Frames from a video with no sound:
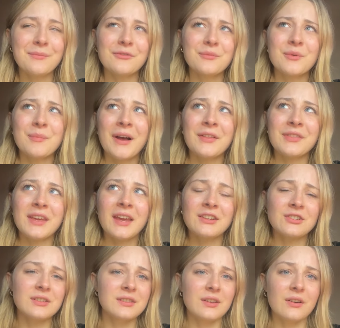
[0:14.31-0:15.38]
from about the
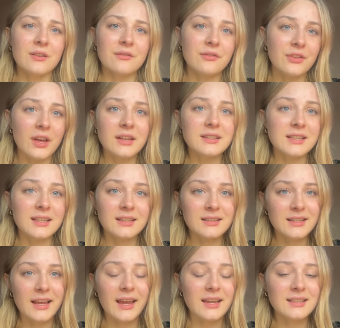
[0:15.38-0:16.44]
ages of 13
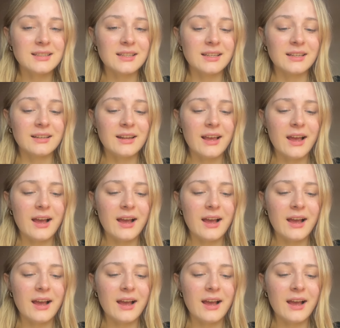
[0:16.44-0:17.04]
to 18.